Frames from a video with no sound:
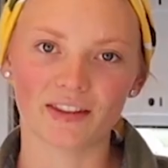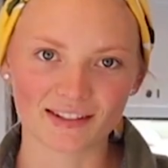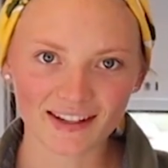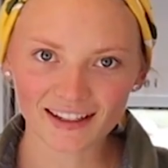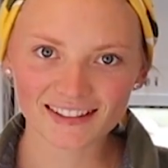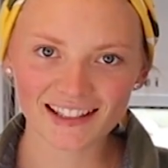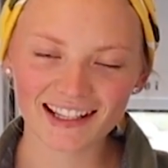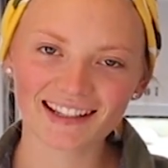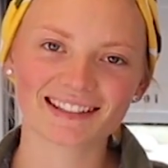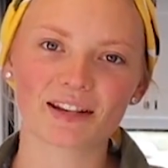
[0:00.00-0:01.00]
This next
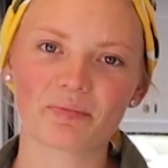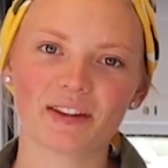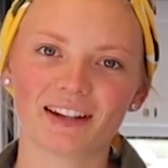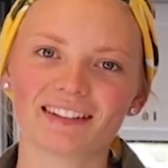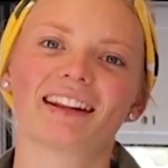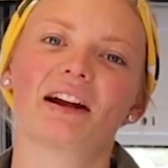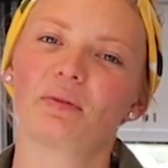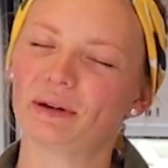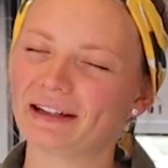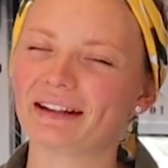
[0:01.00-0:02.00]
thing is something that I
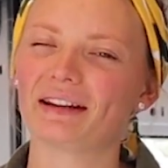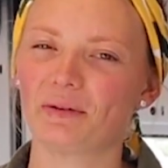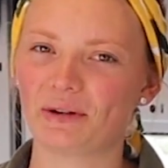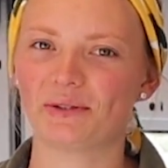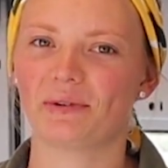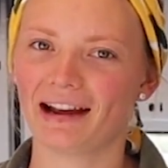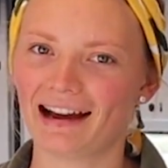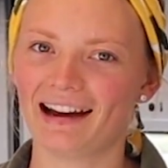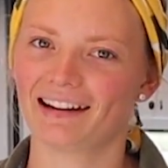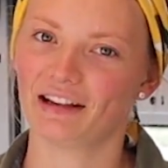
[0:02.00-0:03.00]
really wish we
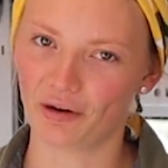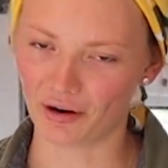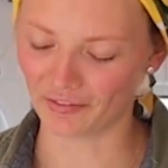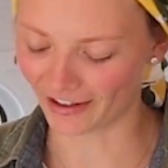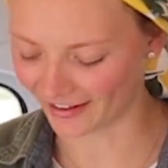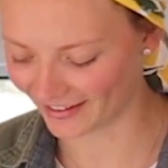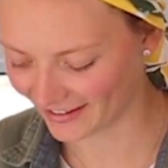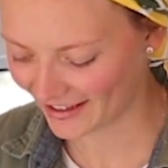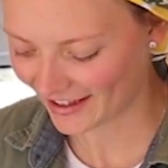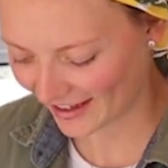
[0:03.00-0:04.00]
had in our van,
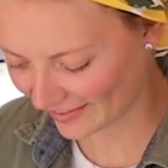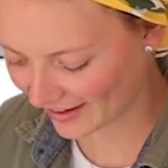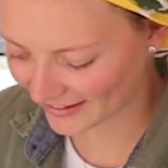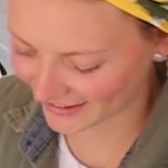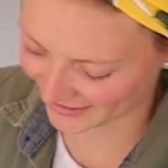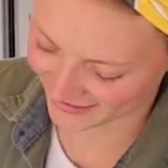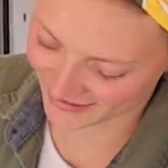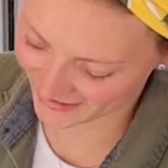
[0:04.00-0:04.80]
and that is